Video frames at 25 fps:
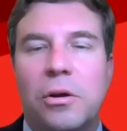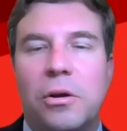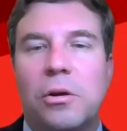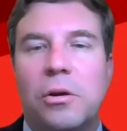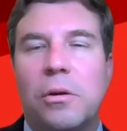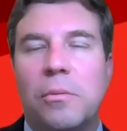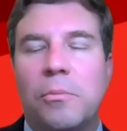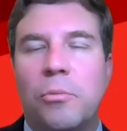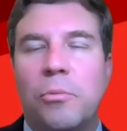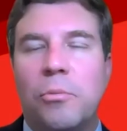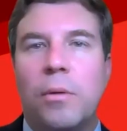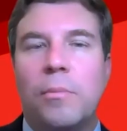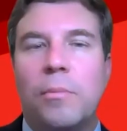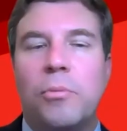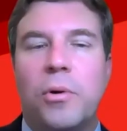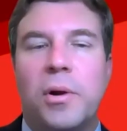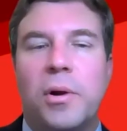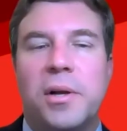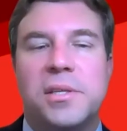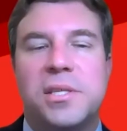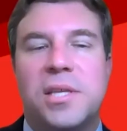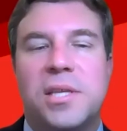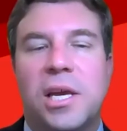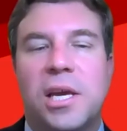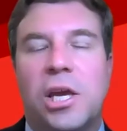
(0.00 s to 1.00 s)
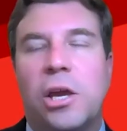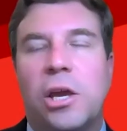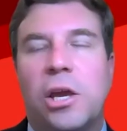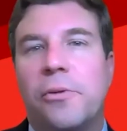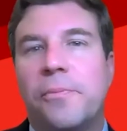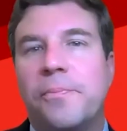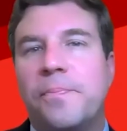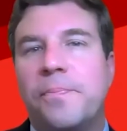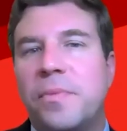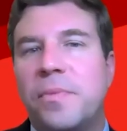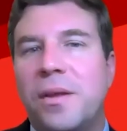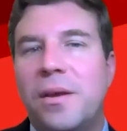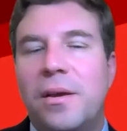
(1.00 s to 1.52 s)
important points. Thank you.
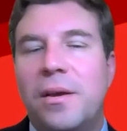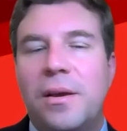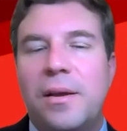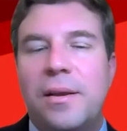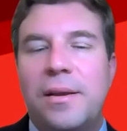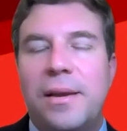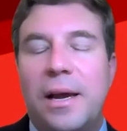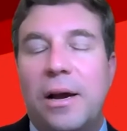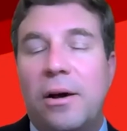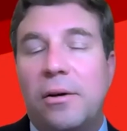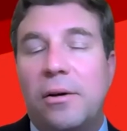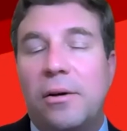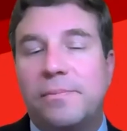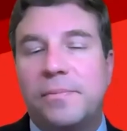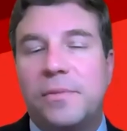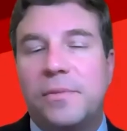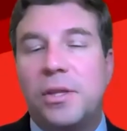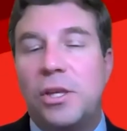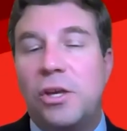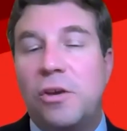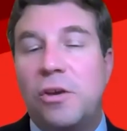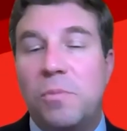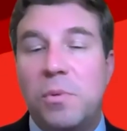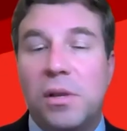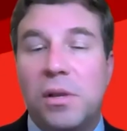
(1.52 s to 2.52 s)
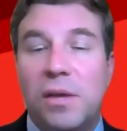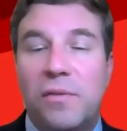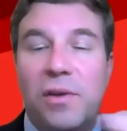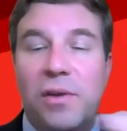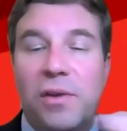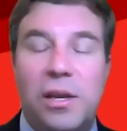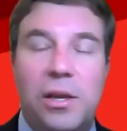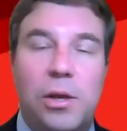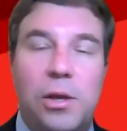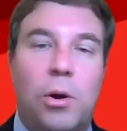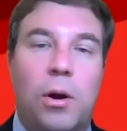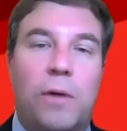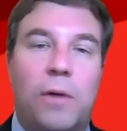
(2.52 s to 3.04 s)
Now, you've been living
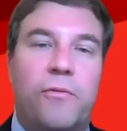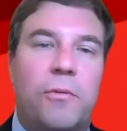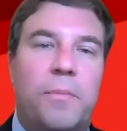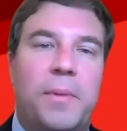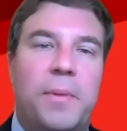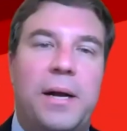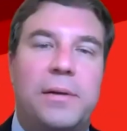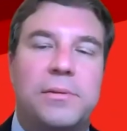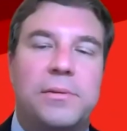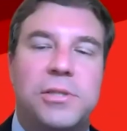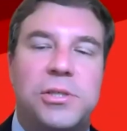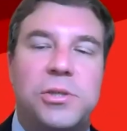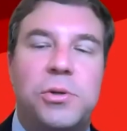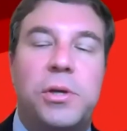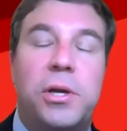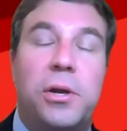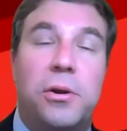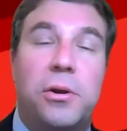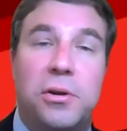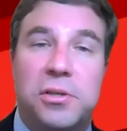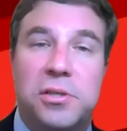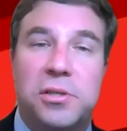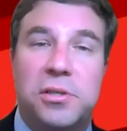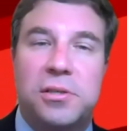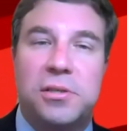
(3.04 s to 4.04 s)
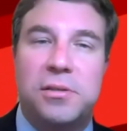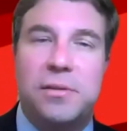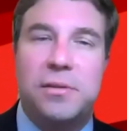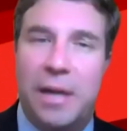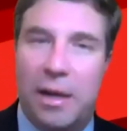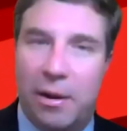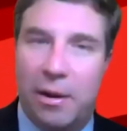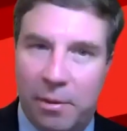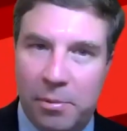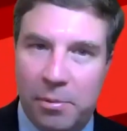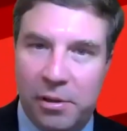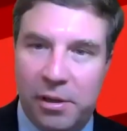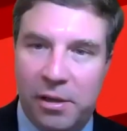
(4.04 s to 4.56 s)
in New York for about 2 years
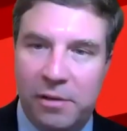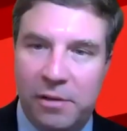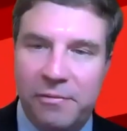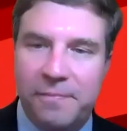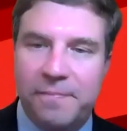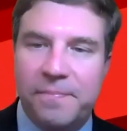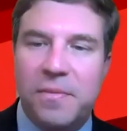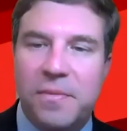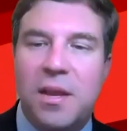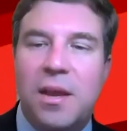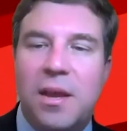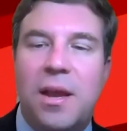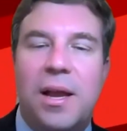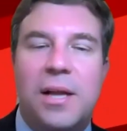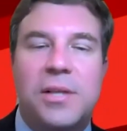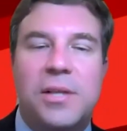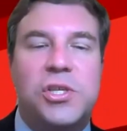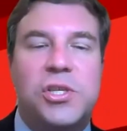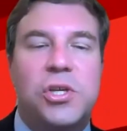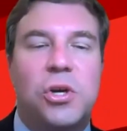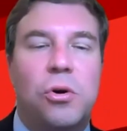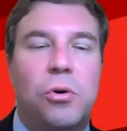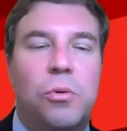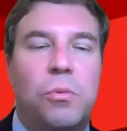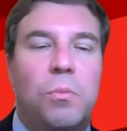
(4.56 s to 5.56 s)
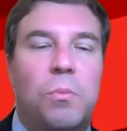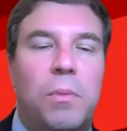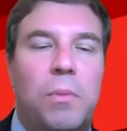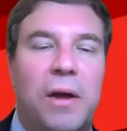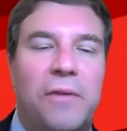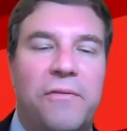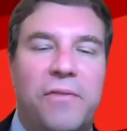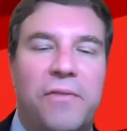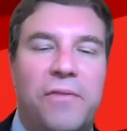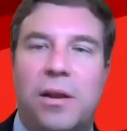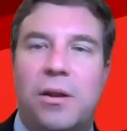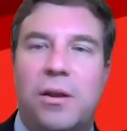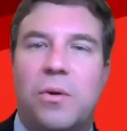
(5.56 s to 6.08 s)
now, I believe. And so my
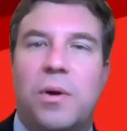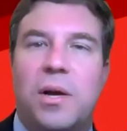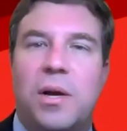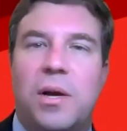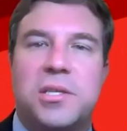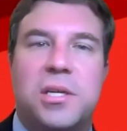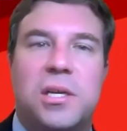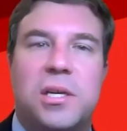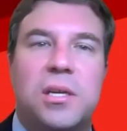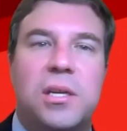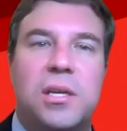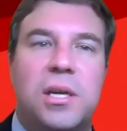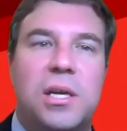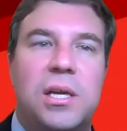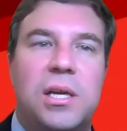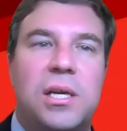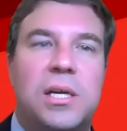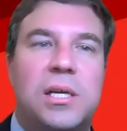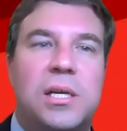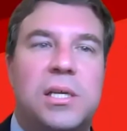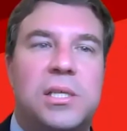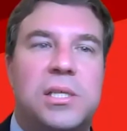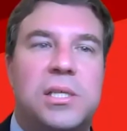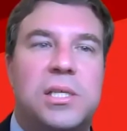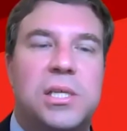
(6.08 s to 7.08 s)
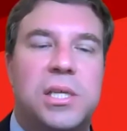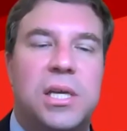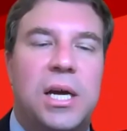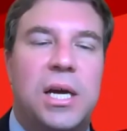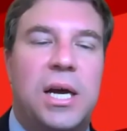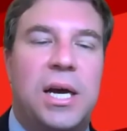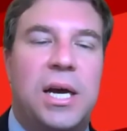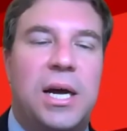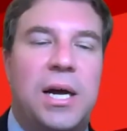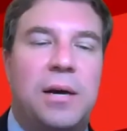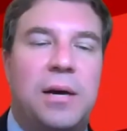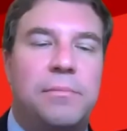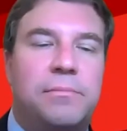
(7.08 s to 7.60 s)
final question is
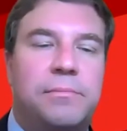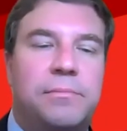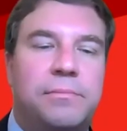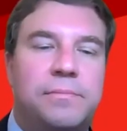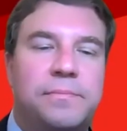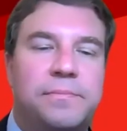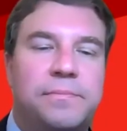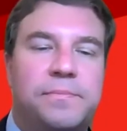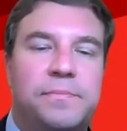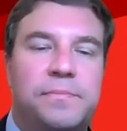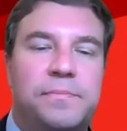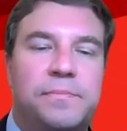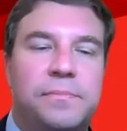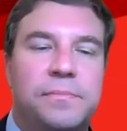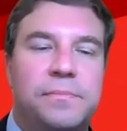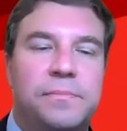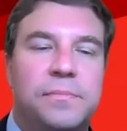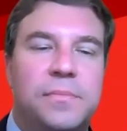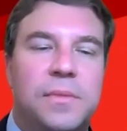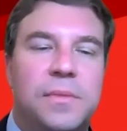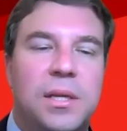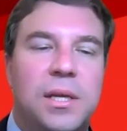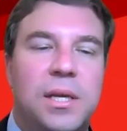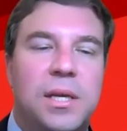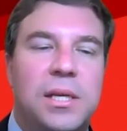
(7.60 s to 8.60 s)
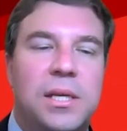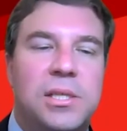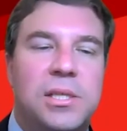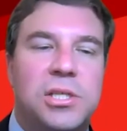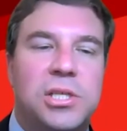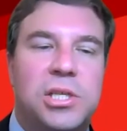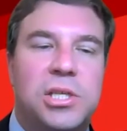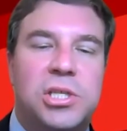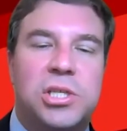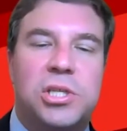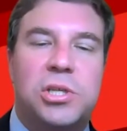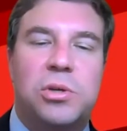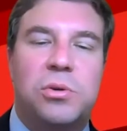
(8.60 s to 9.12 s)

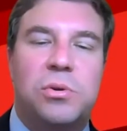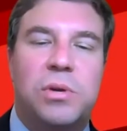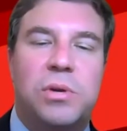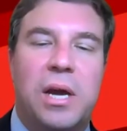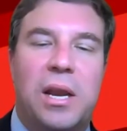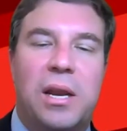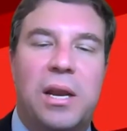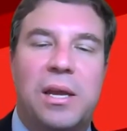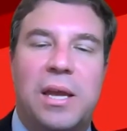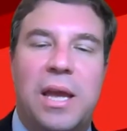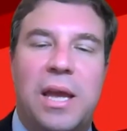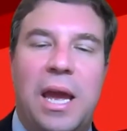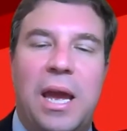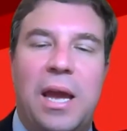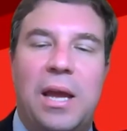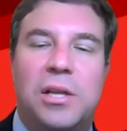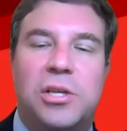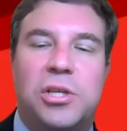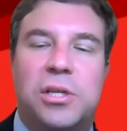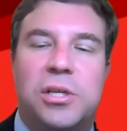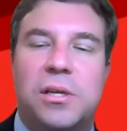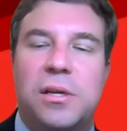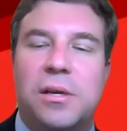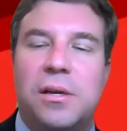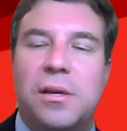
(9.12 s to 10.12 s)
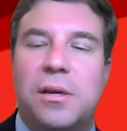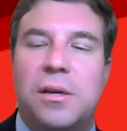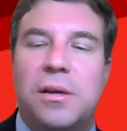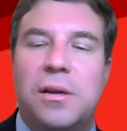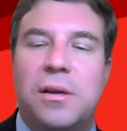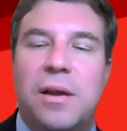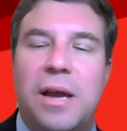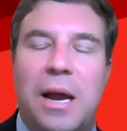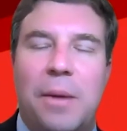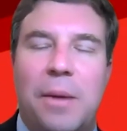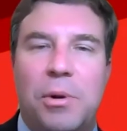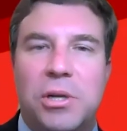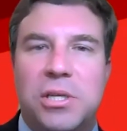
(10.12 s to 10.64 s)
just to kind of gauge
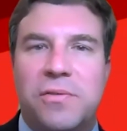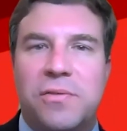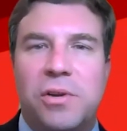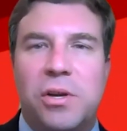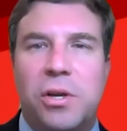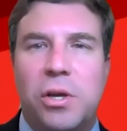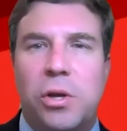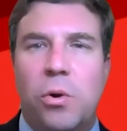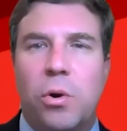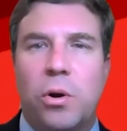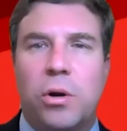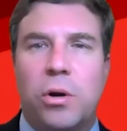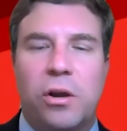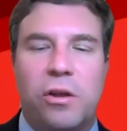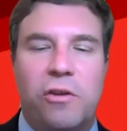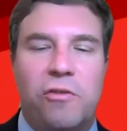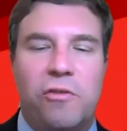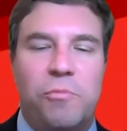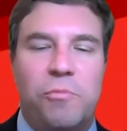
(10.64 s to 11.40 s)
how much of a New Yorker you've